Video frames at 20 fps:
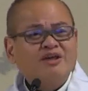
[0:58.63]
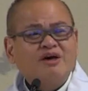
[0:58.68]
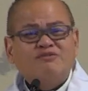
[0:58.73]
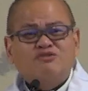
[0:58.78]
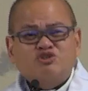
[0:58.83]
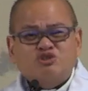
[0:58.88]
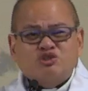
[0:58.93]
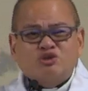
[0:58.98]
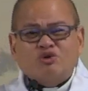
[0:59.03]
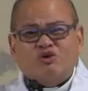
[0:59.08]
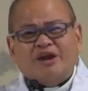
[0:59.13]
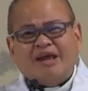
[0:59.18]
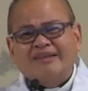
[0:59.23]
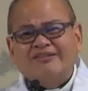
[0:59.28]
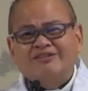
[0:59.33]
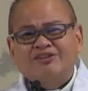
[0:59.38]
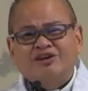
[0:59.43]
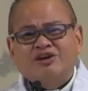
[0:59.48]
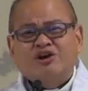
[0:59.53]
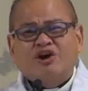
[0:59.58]
of
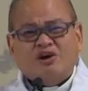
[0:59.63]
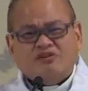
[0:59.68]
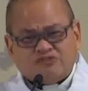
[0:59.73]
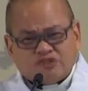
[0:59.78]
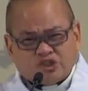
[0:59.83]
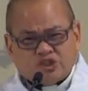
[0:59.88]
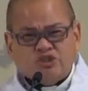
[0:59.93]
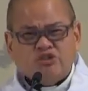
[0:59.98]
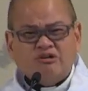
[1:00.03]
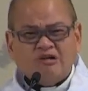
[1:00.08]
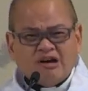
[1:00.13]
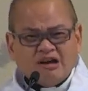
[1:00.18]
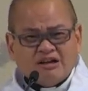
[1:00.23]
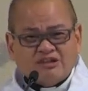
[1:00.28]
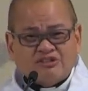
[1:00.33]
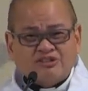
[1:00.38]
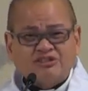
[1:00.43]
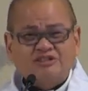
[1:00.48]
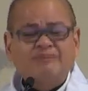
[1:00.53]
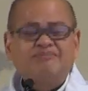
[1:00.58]
surrender, of
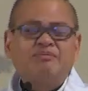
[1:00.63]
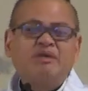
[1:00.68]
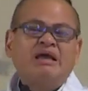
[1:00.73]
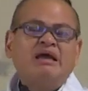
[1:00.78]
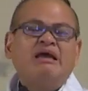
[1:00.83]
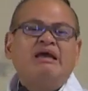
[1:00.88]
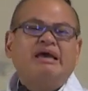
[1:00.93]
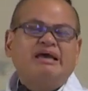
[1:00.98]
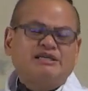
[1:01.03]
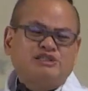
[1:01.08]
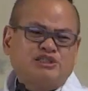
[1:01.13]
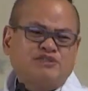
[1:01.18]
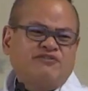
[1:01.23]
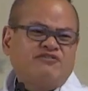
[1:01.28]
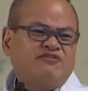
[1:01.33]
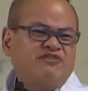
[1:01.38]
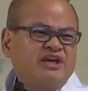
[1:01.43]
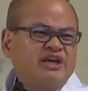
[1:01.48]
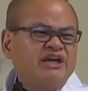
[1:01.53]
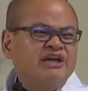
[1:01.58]
trust, is
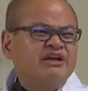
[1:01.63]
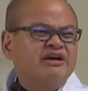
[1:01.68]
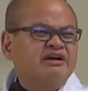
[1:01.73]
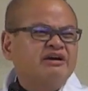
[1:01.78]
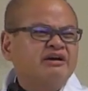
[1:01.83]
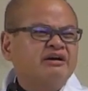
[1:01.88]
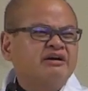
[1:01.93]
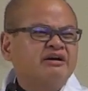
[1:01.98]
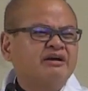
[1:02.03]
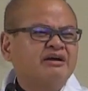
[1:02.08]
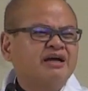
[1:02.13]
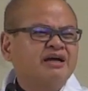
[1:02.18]
fear.